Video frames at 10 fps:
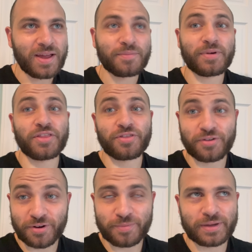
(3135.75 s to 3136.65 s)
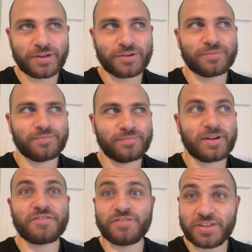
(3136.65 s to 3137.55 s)
my
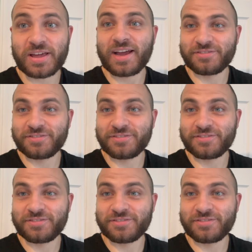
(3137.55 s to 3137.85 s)
fifth hive